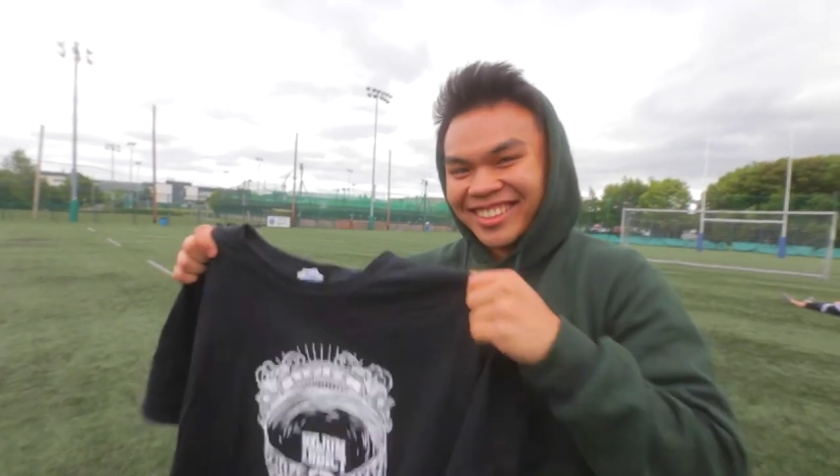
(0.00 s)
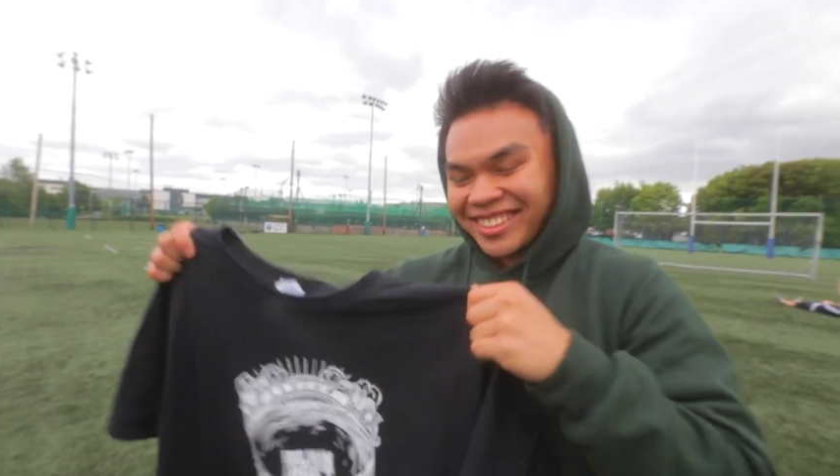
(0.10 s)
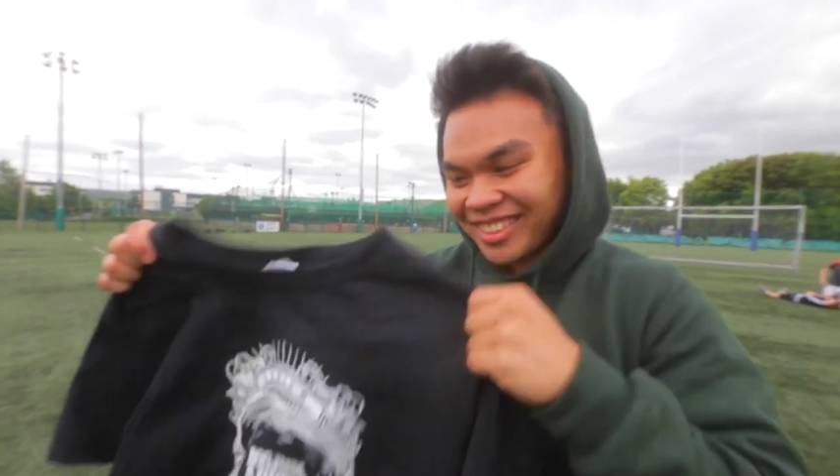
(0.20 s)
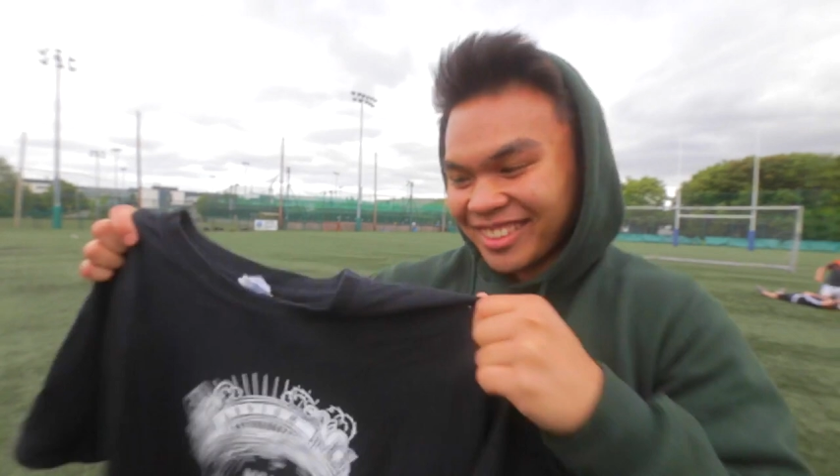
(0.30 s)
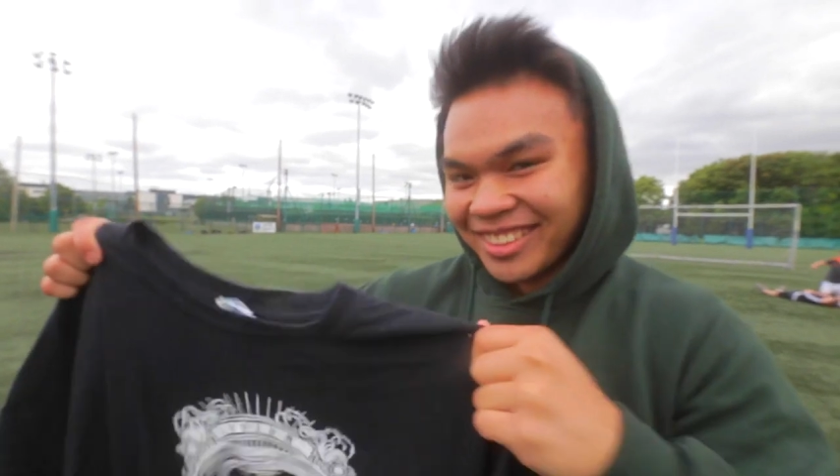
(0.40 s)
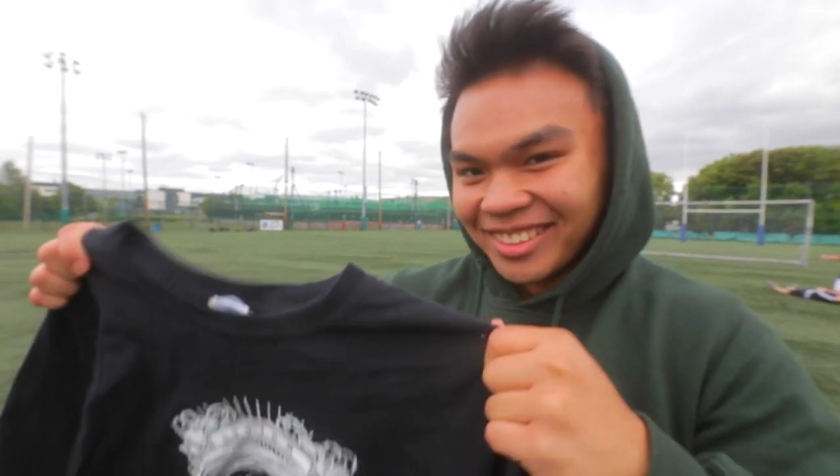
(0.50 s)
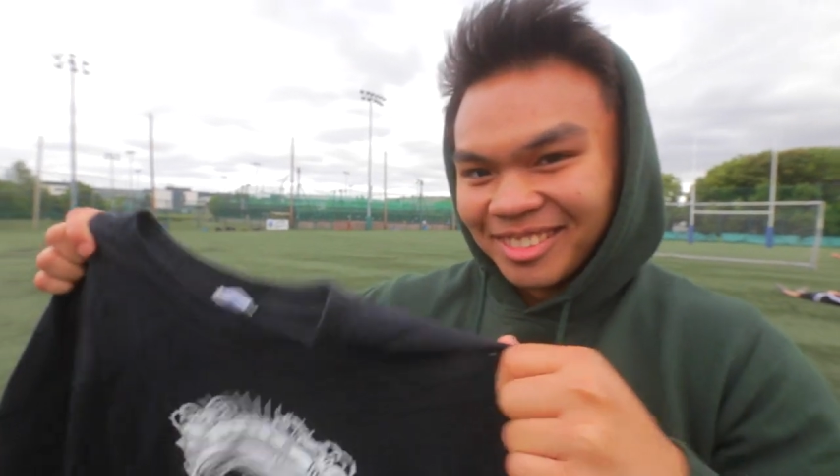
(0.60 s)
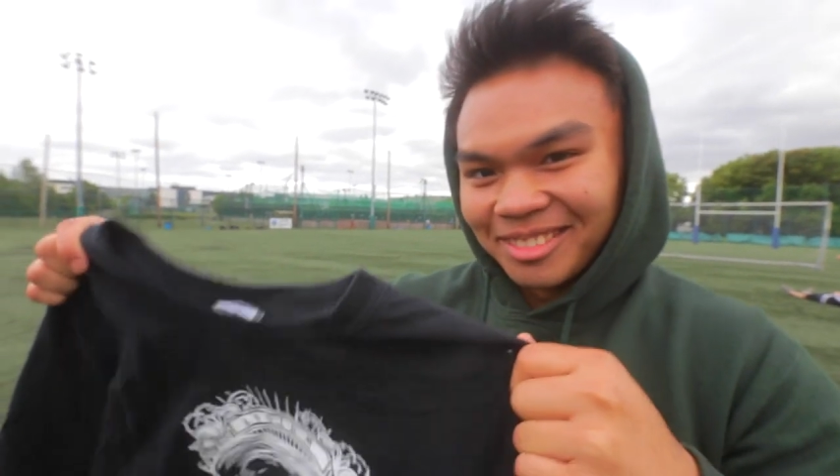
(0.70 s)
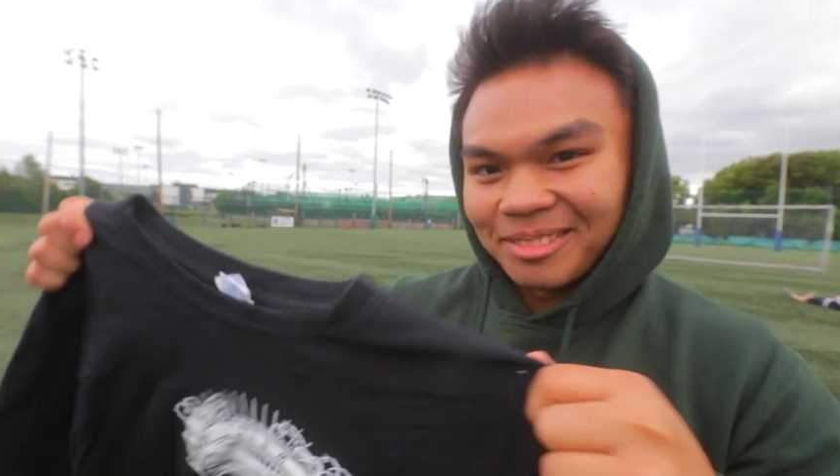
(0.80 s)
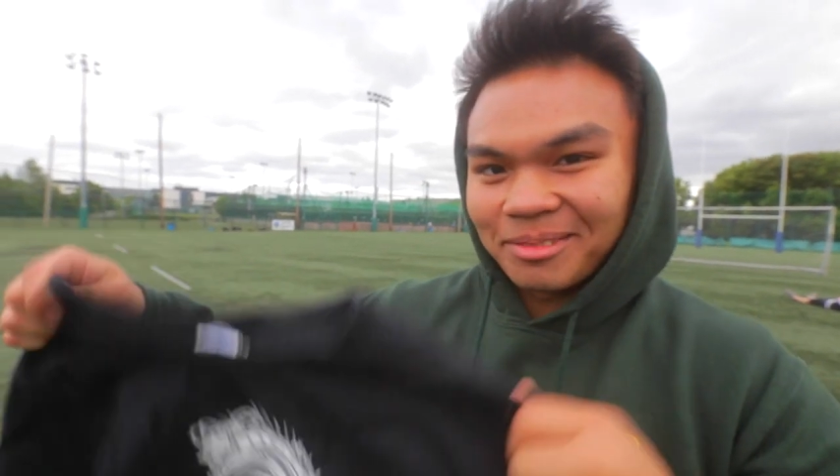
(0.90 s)
fans?
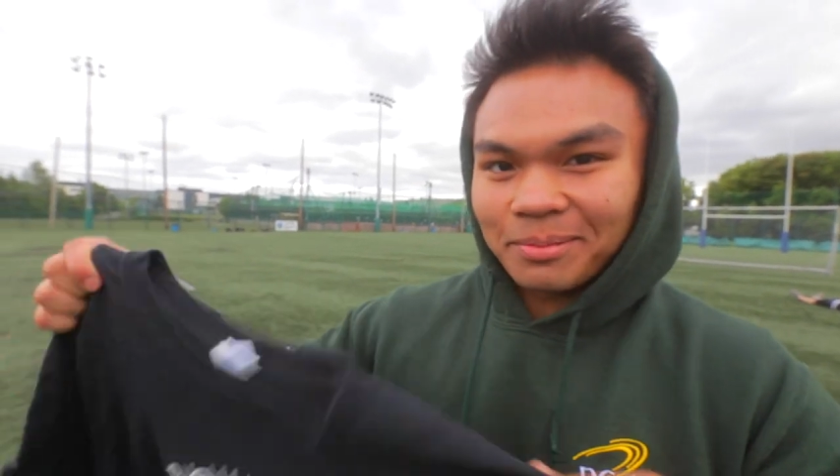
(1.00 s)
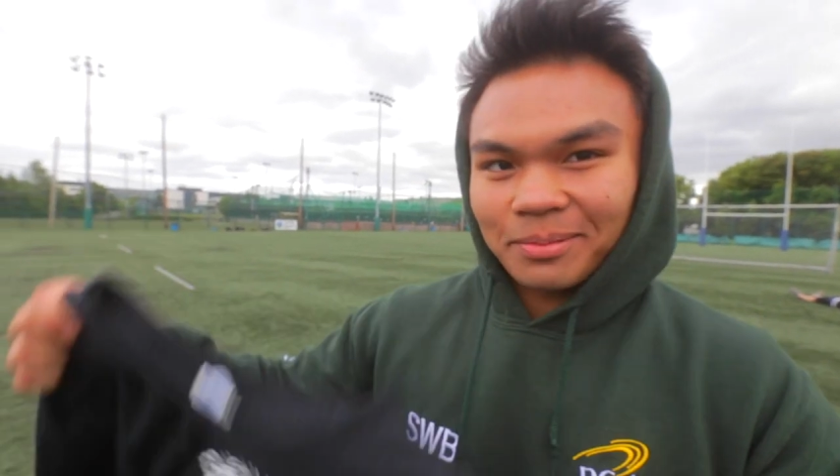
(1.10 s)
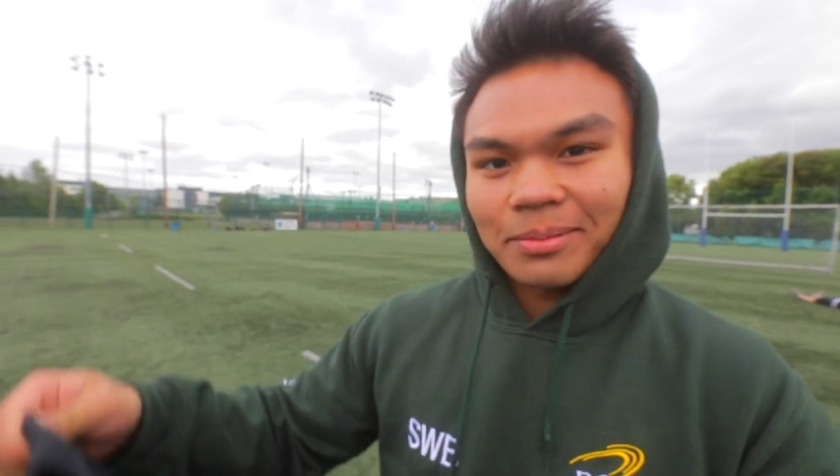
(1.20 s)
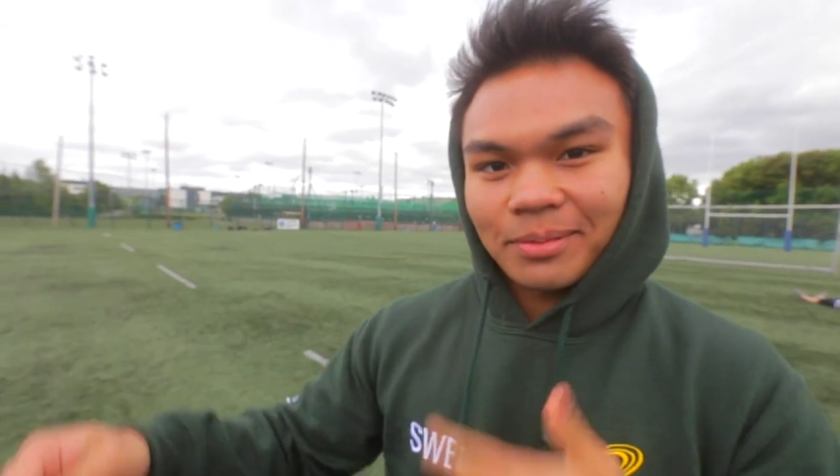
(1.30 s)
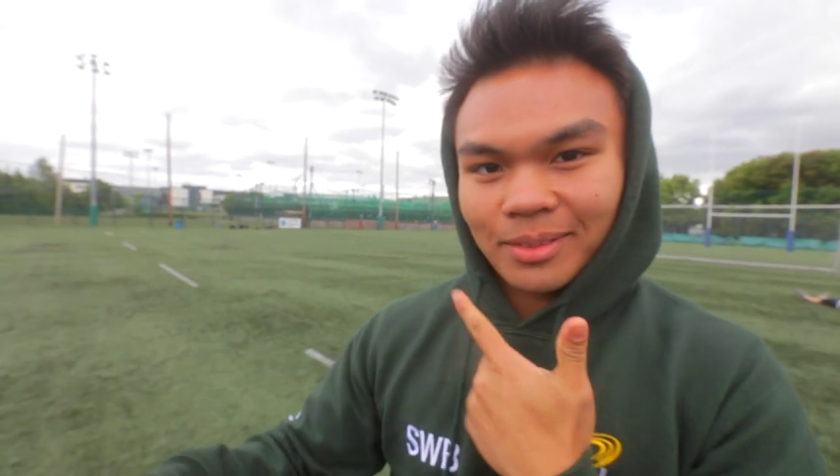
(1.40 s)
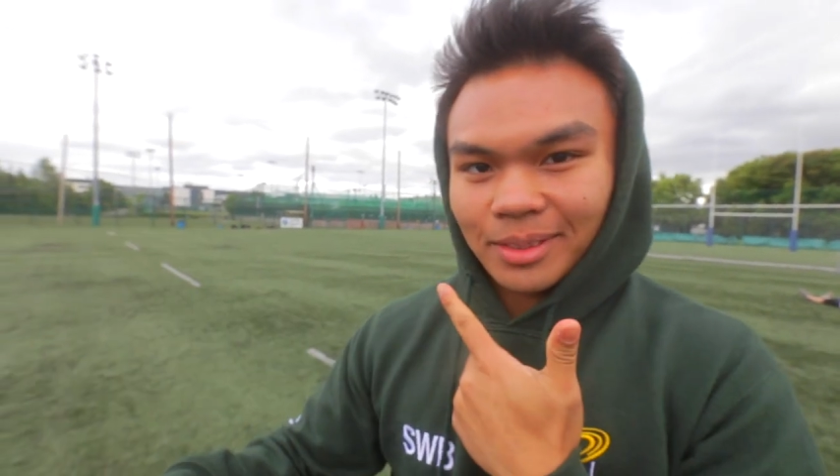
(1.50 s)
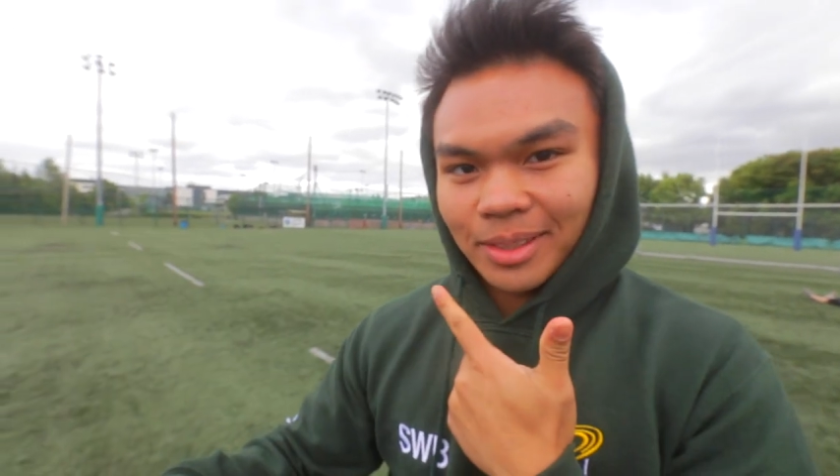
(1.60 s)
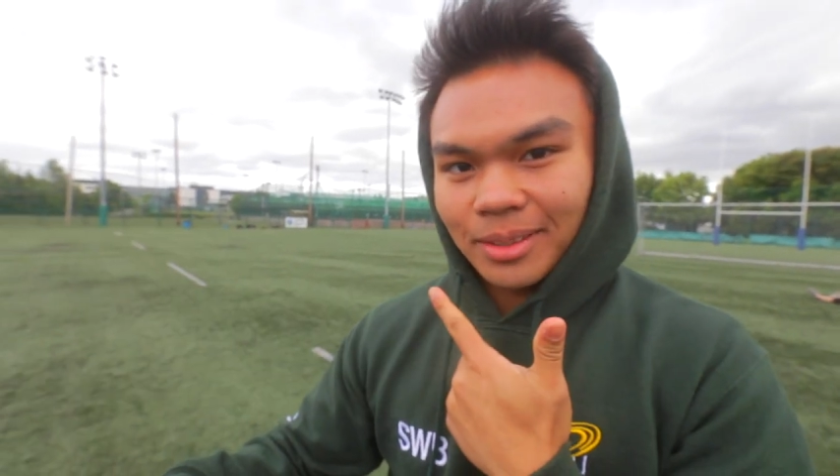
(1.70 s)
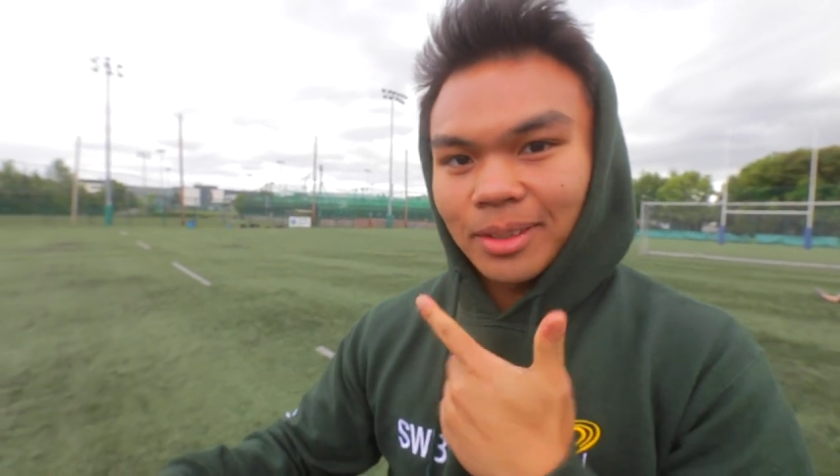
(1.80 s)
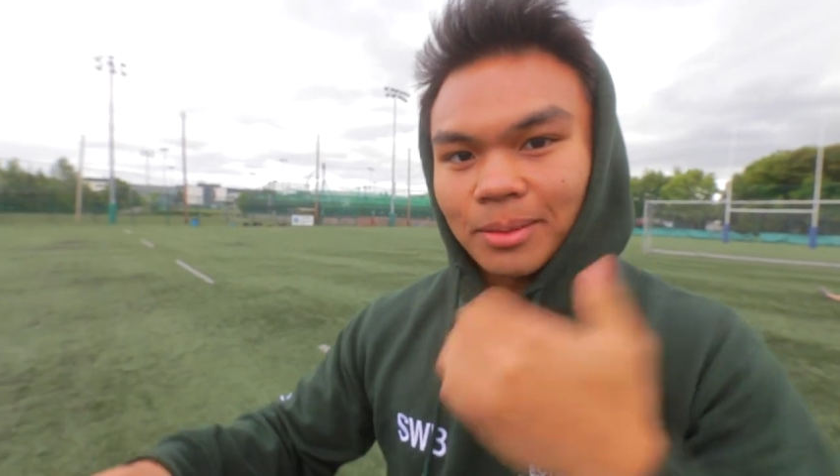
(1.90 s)

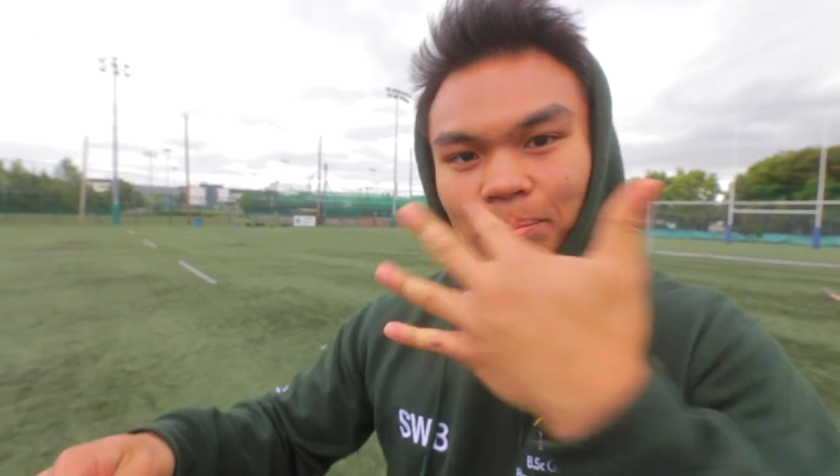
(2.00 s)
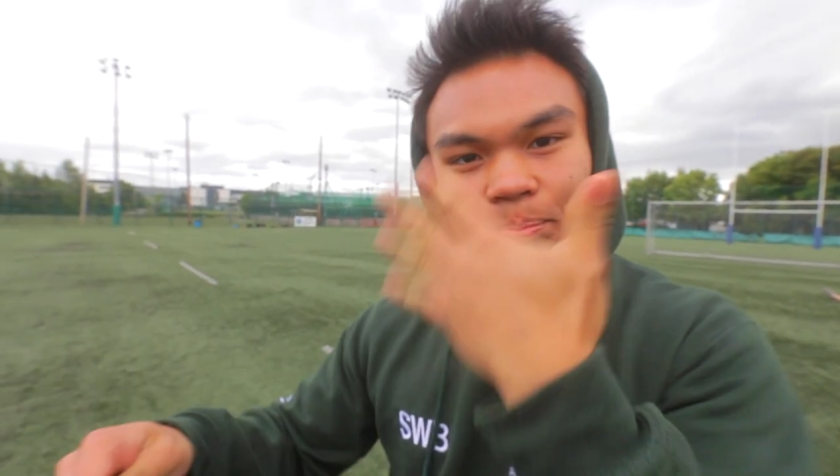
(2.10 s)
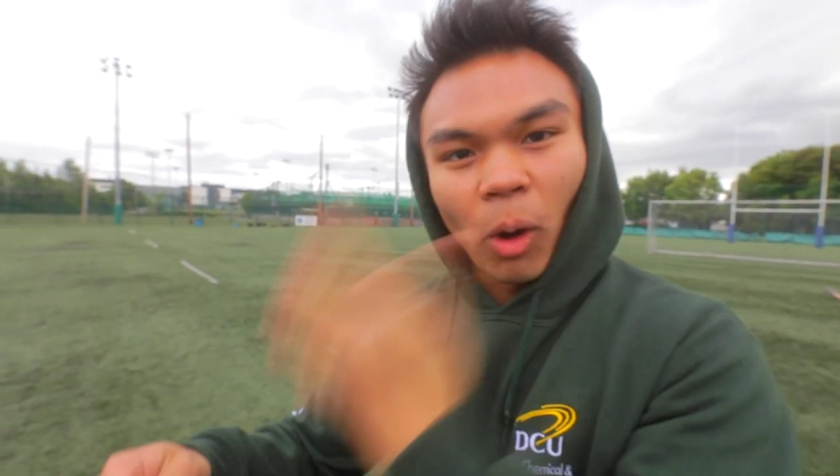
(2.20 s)
Cal.